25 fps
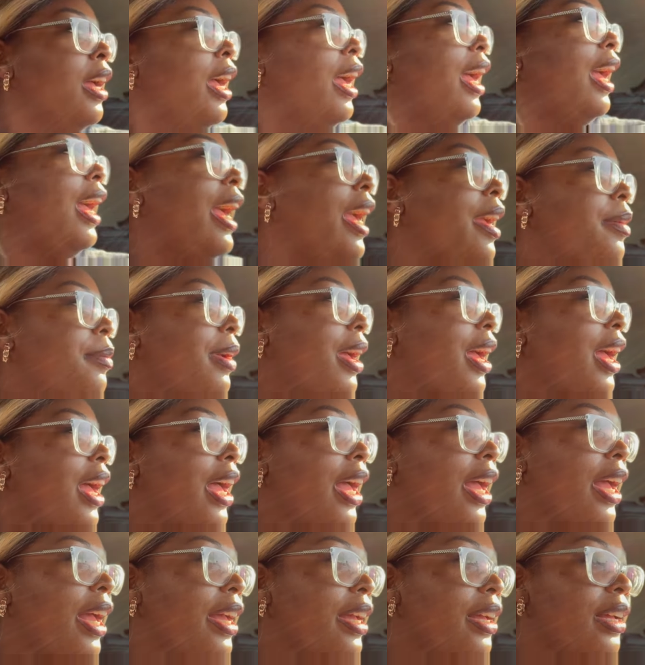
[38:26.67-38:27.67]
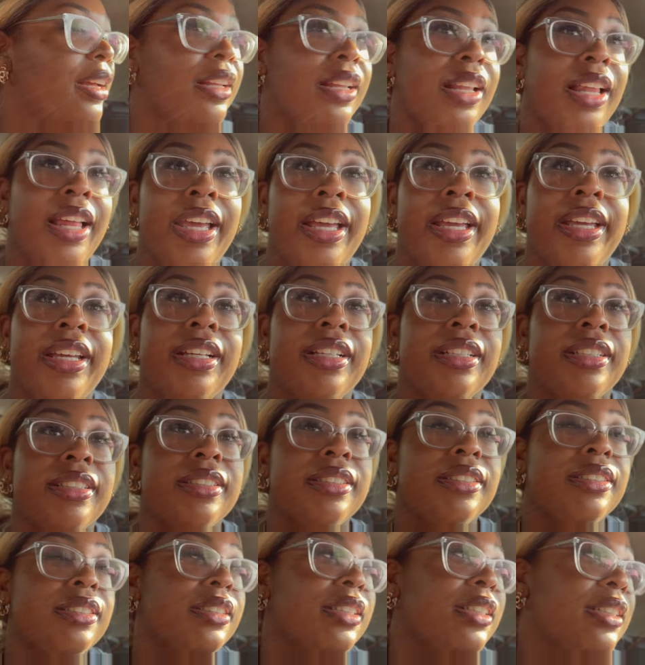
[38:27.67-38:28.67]
I am hot. Like,
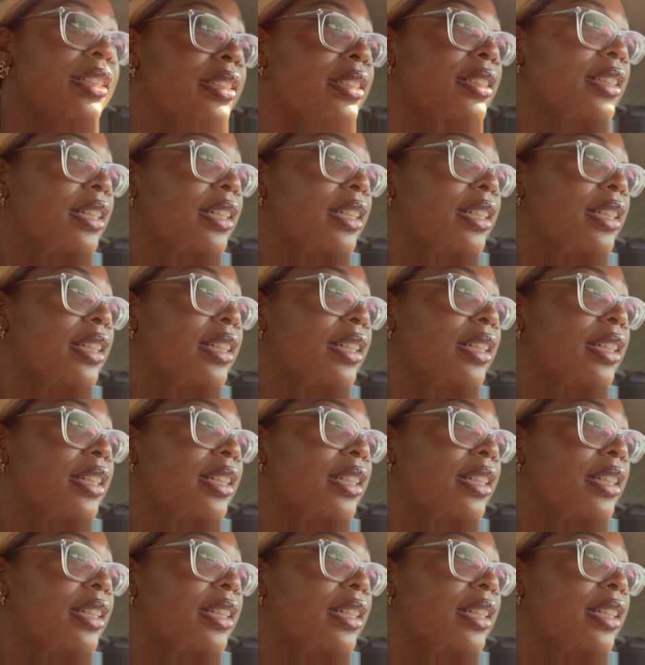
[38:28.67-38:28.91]
this